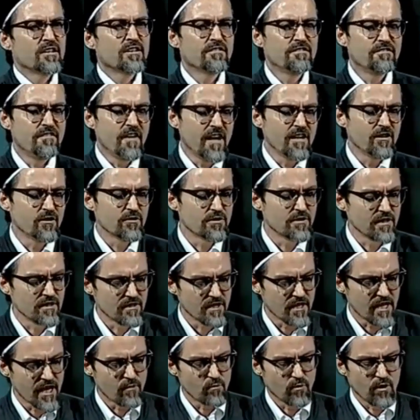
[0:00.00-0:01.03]
The final
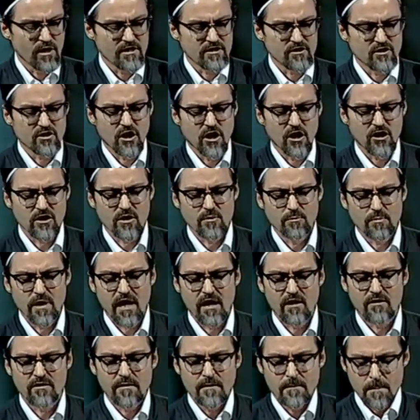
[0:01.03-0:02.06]
thing that I want to talk
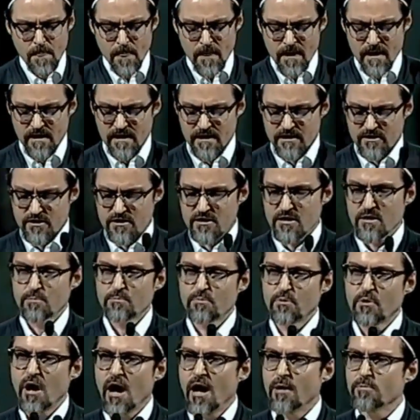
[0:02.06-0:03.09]
about is the
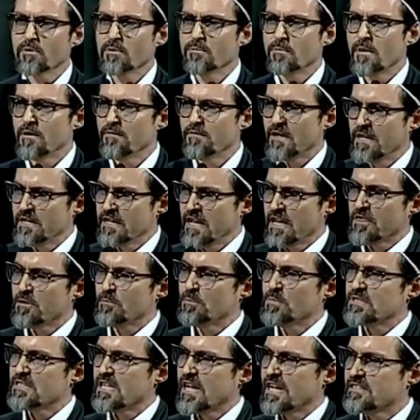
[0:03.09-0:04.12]
problem of
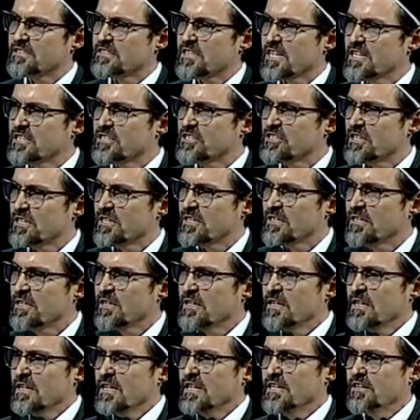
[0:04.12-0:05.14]
anathematization
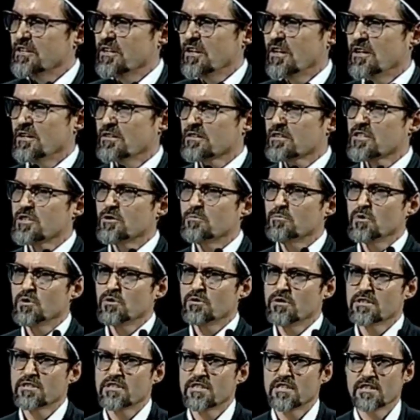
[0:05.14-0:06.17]
in our
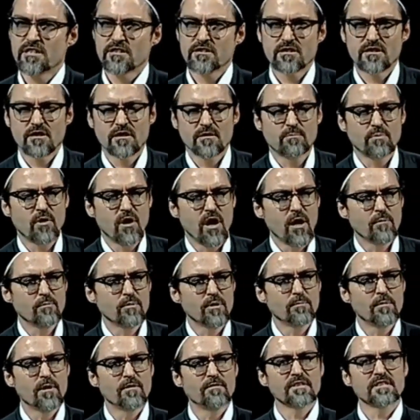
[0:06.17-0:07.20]
communities, the
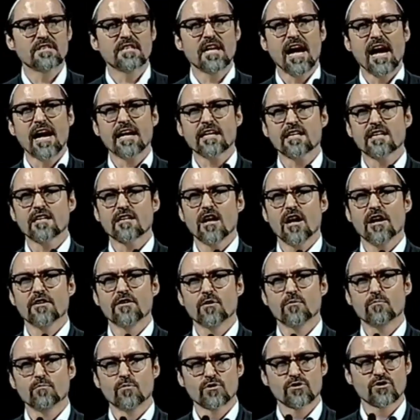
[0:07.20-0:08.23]
problem of attacking
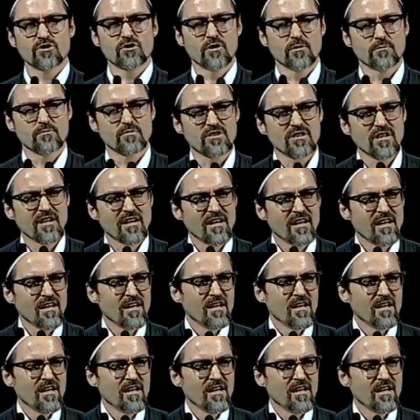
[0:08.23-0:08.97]
other Muslims.